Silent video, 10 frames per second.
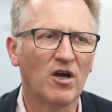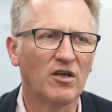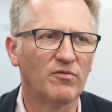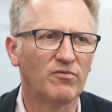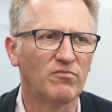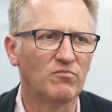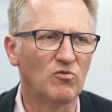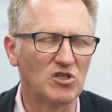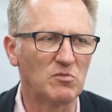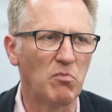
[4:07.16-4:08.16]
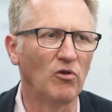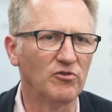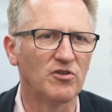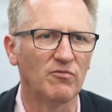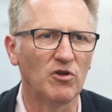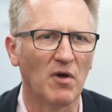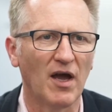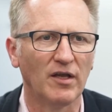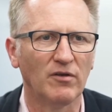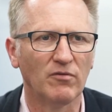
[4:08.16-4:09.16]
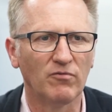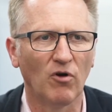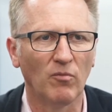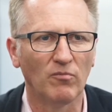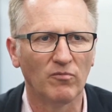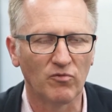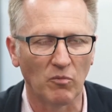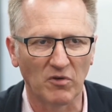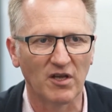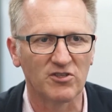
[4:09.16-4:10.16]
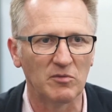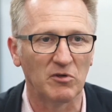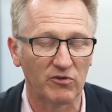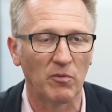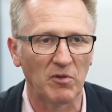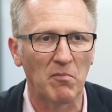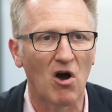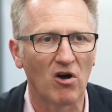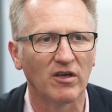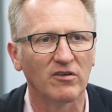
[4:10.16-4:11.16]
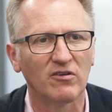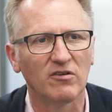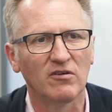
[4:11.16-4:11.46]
kind of response have you had from customers, from the market?